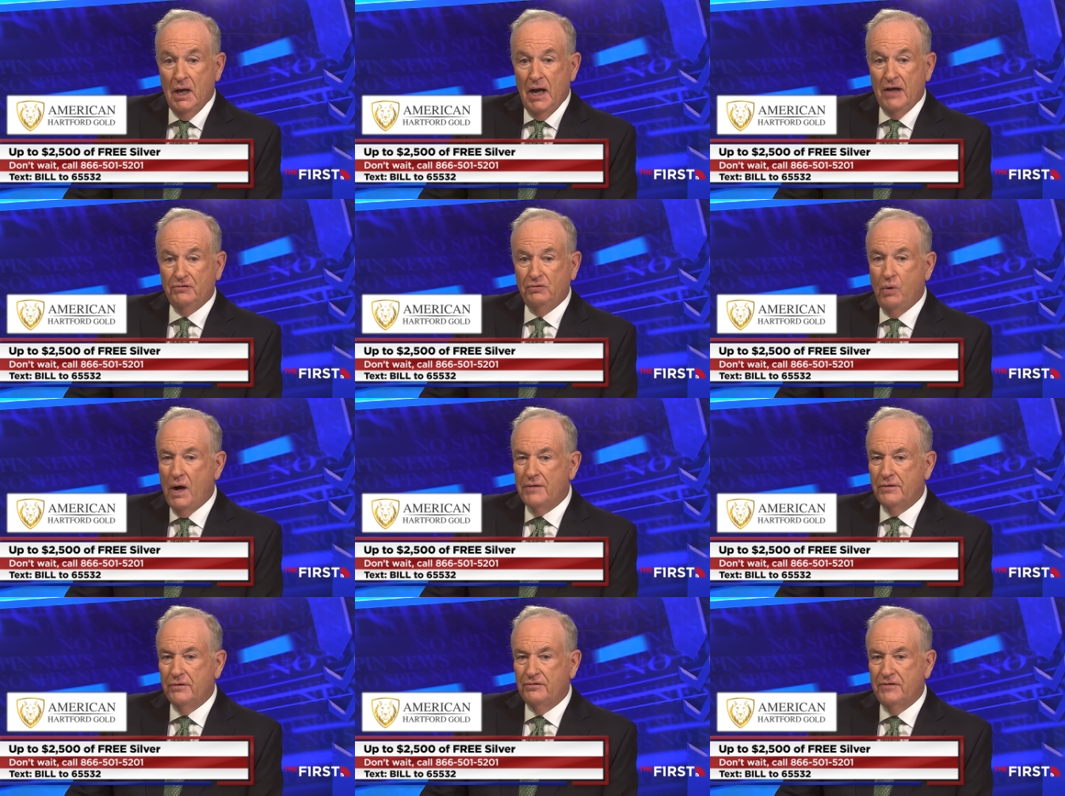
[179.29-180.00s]
That's
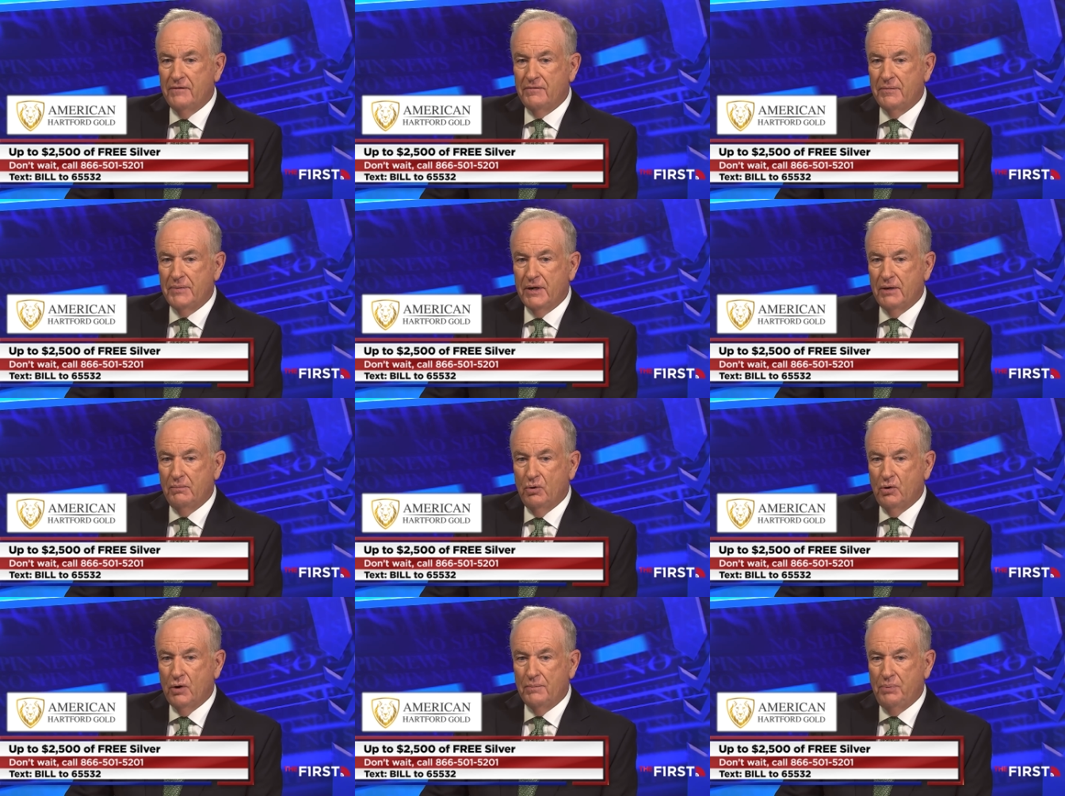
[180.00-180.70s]
why there's never been a
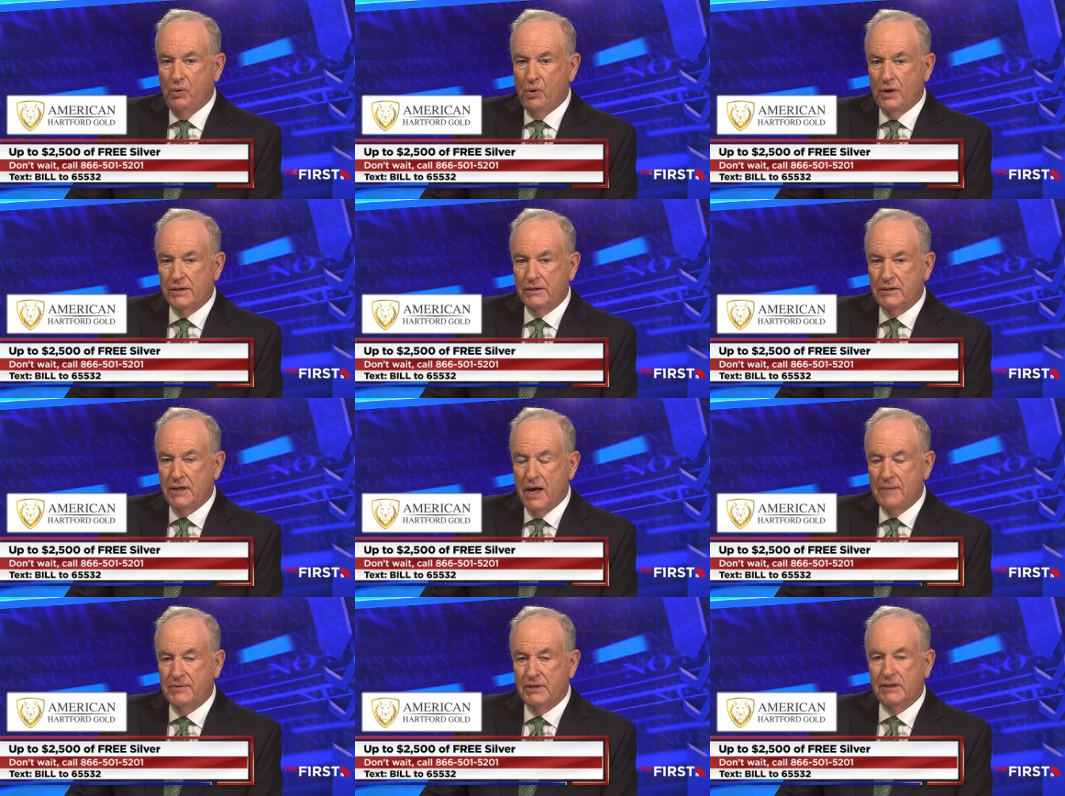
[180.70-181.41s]
more important time to